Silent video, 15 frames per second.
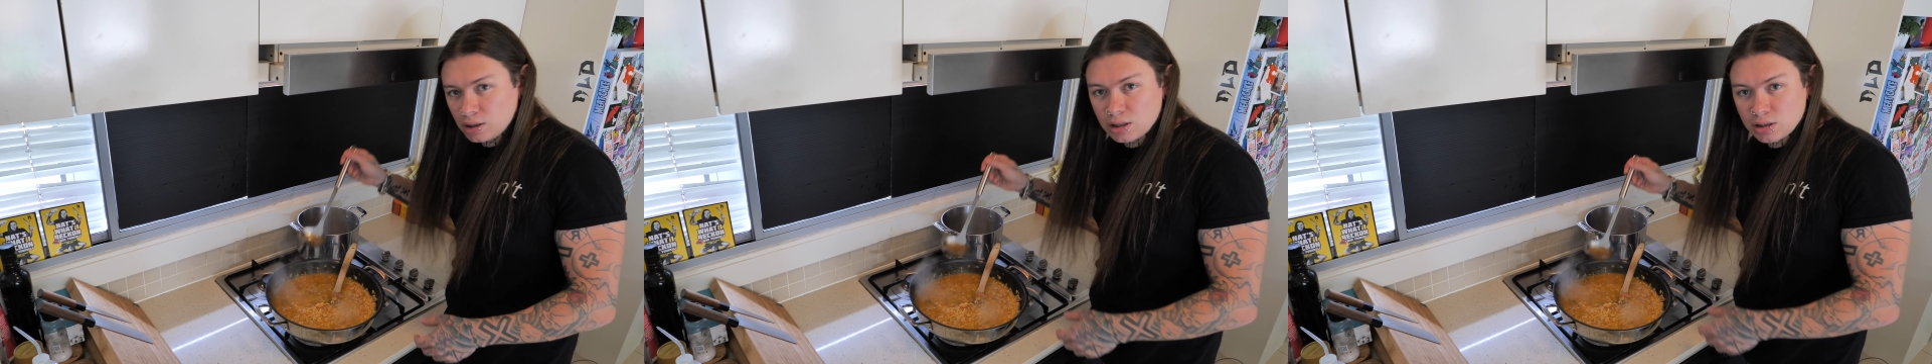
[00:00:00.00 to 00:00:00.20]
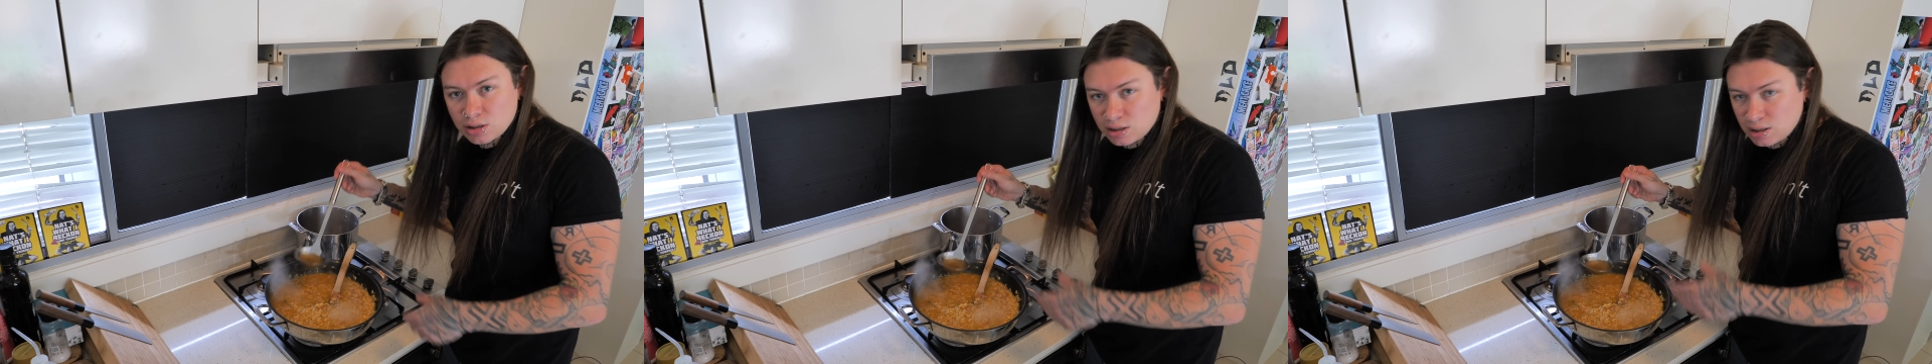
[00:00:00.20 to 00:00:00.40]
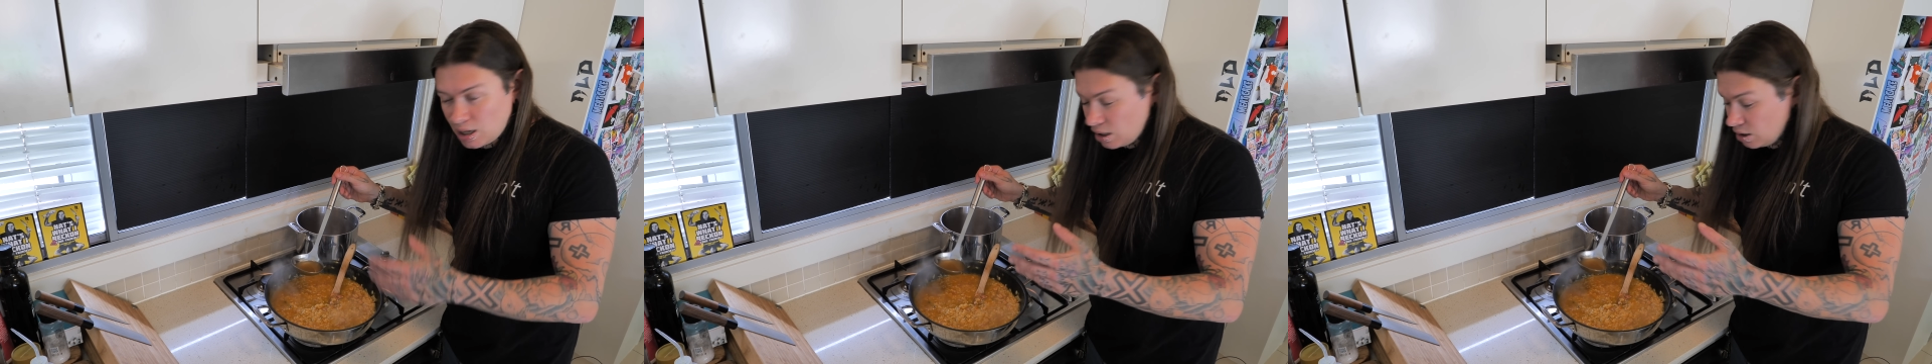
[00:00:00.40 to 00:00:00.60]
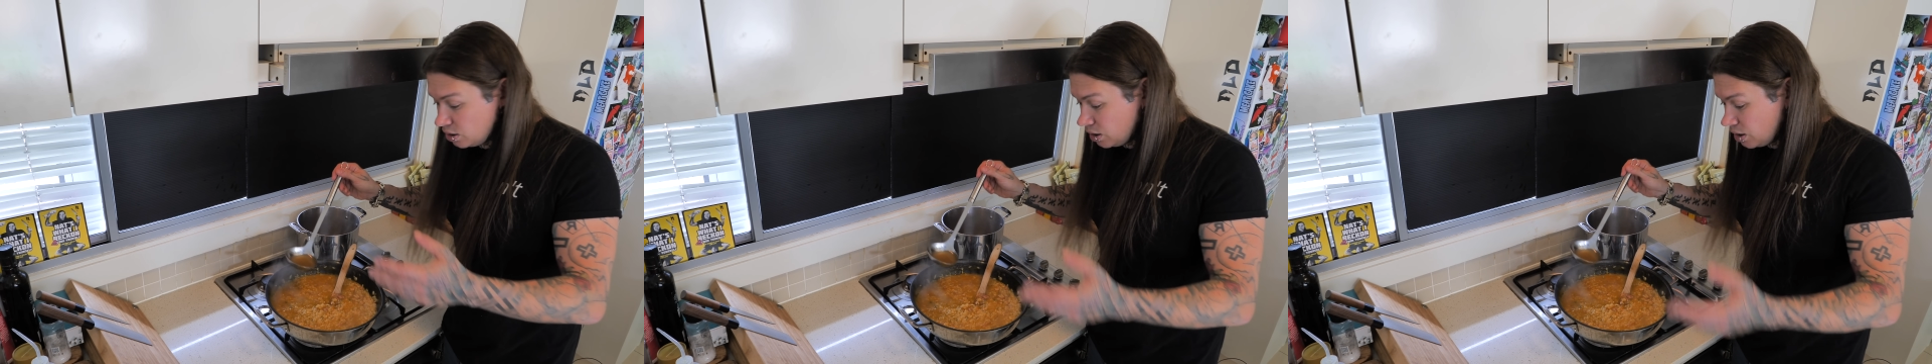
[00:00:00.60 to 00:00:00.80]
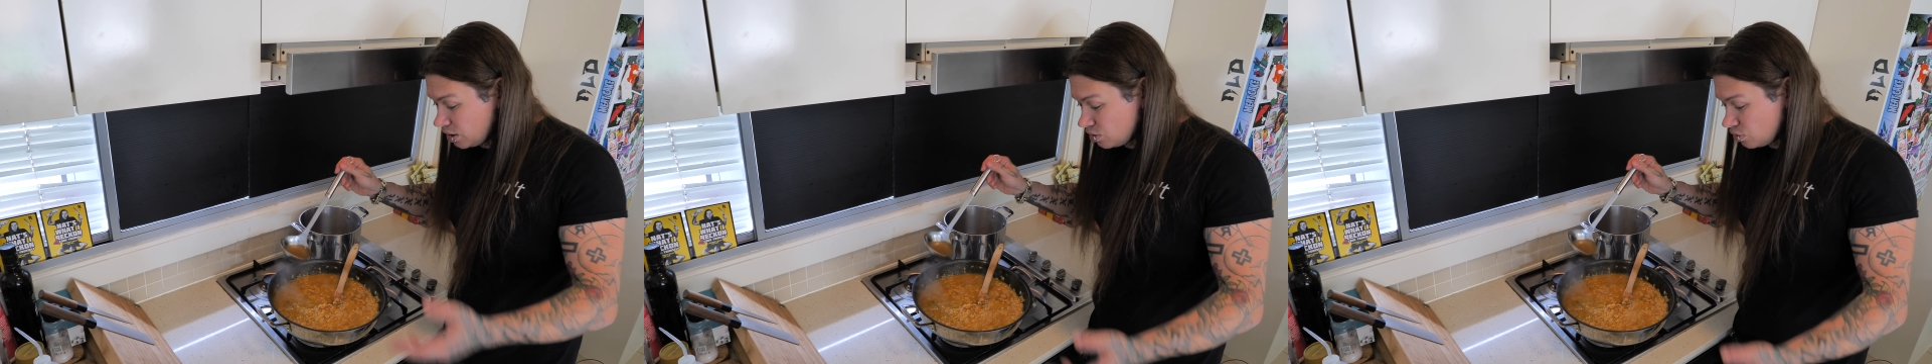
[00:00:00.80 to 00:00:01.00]
you can just add a
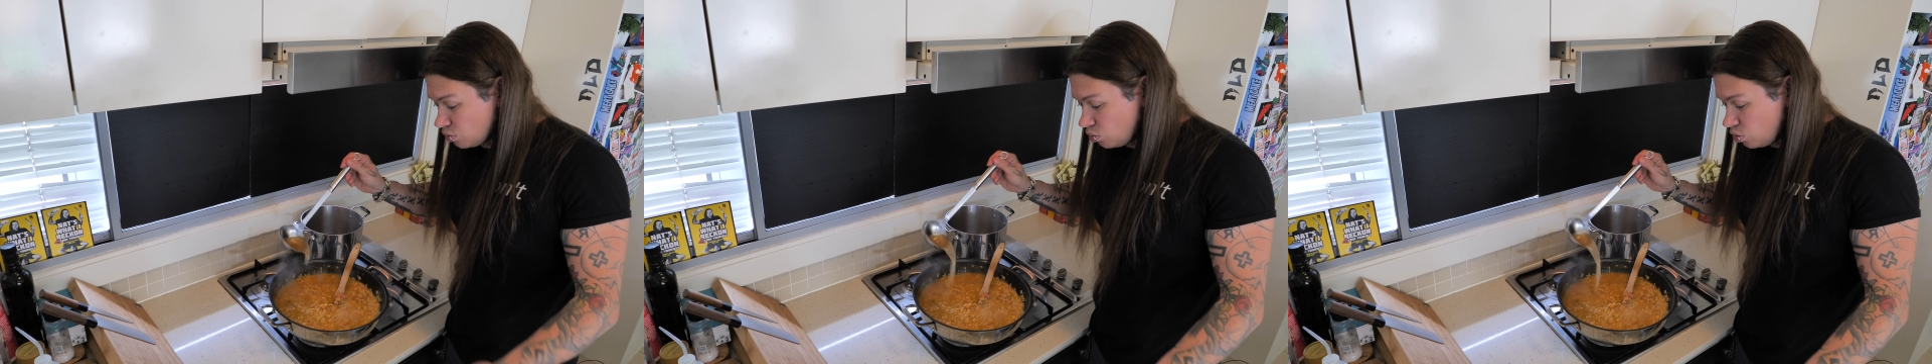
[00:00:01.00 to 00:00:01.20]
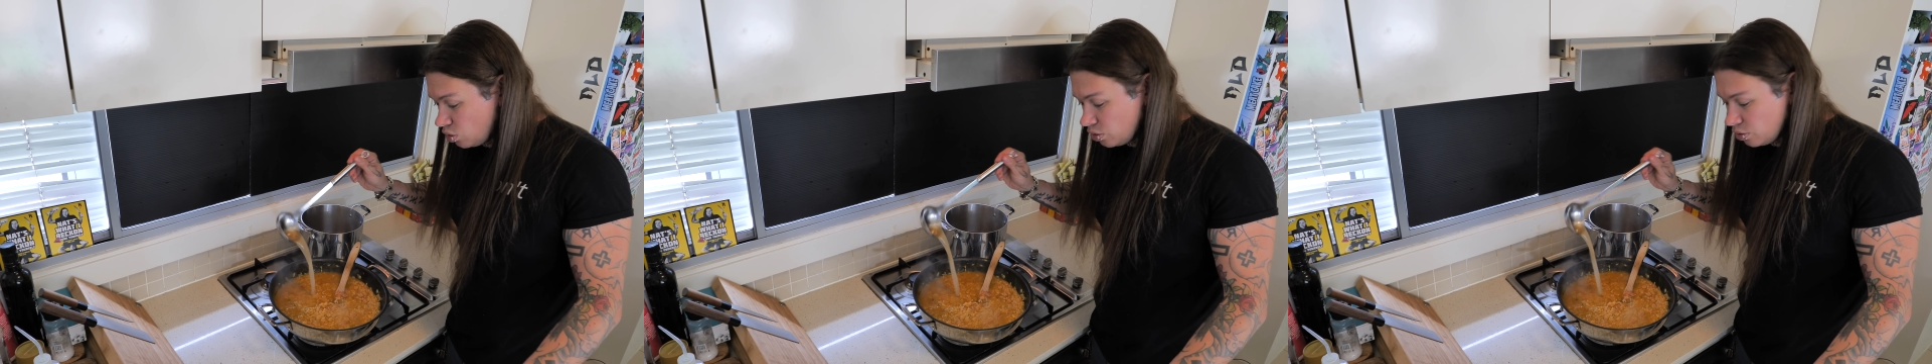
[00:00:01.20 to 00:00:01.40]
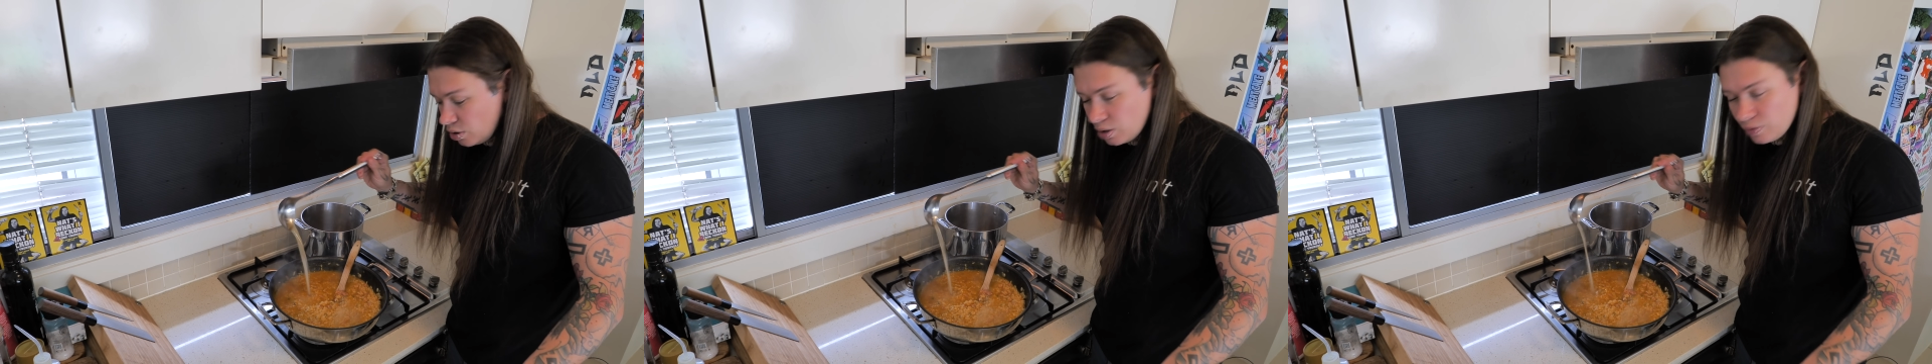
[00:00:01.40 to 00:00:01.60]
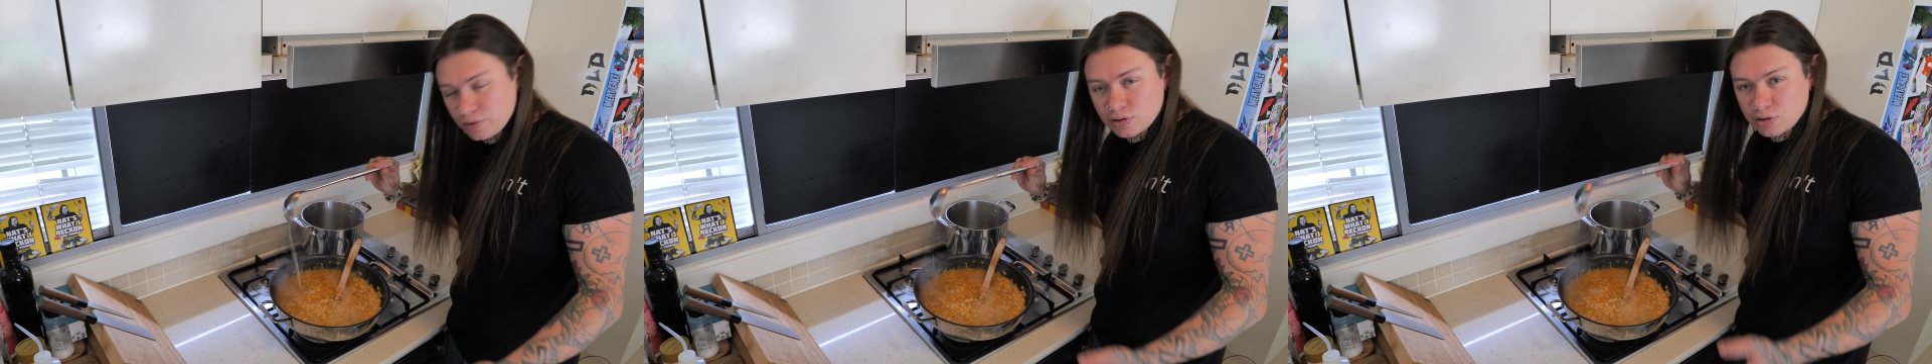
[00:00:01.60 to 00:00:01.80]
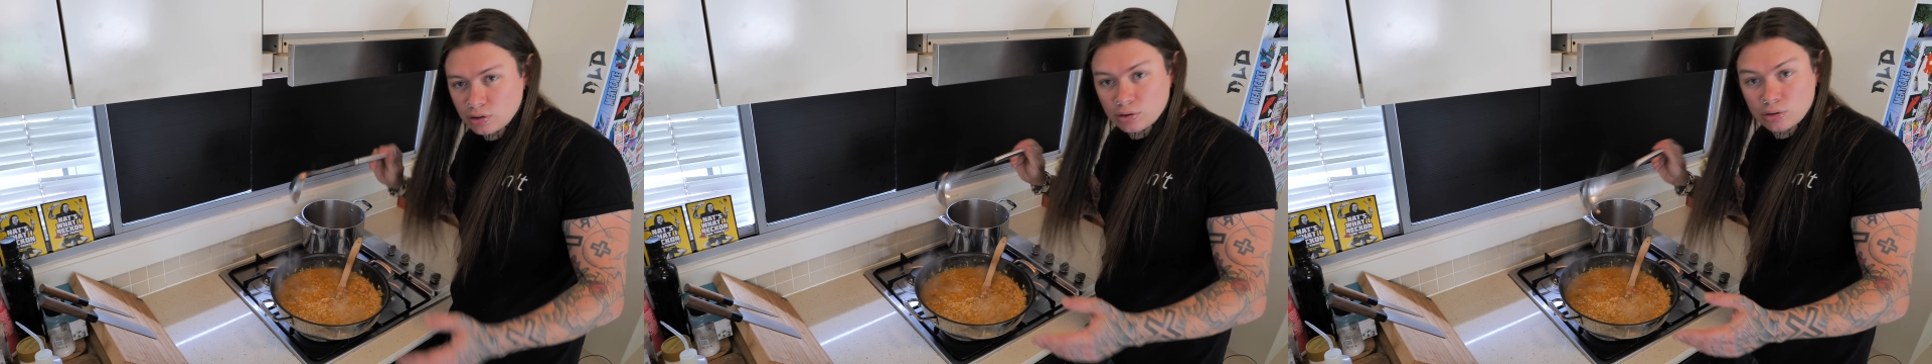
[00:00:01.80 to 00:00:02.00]
little extra water in if
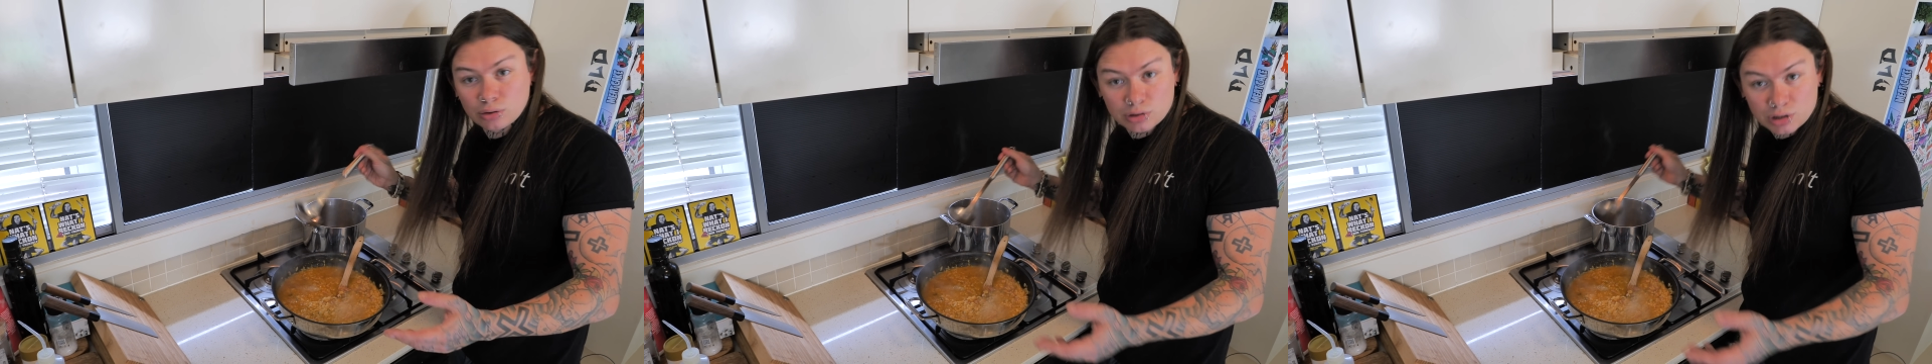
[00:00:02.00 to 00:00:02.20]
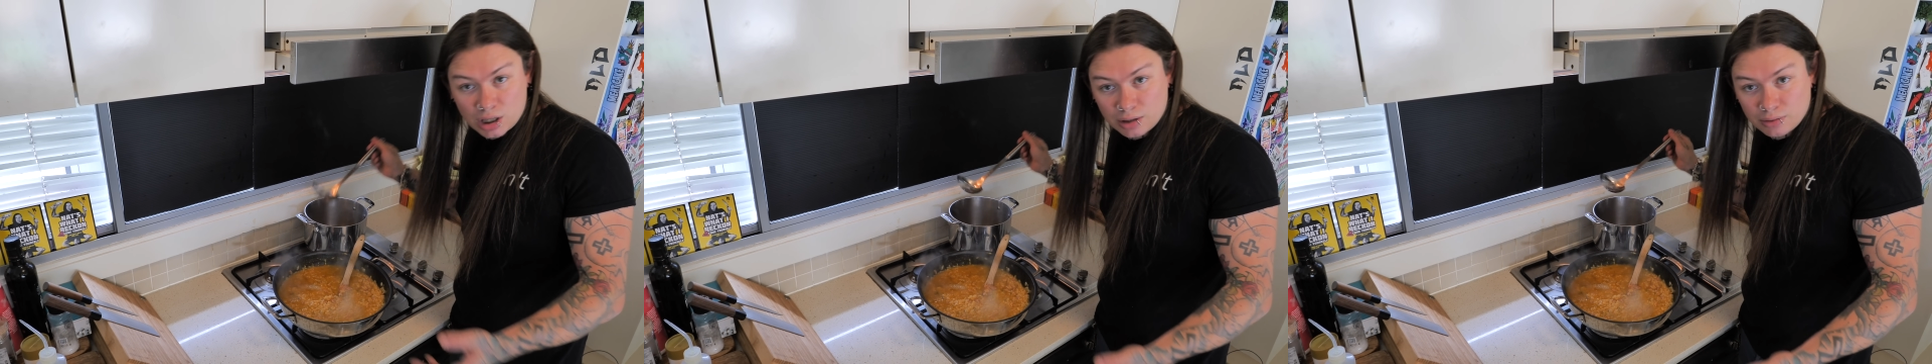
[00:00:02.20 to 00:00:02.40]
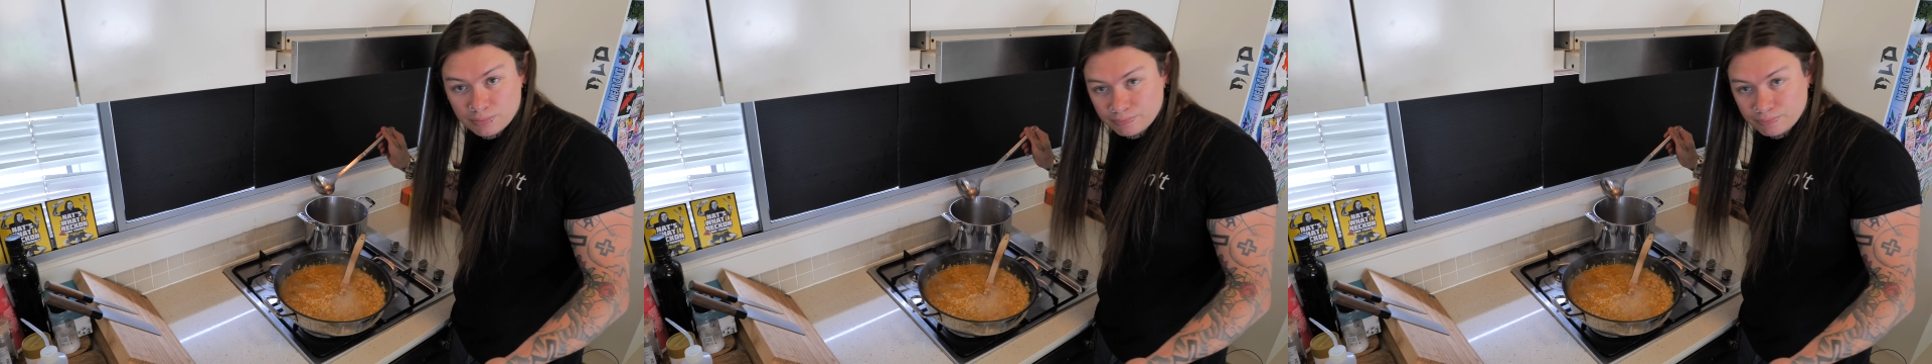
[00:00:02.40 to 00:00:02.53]
it's not cooked yet.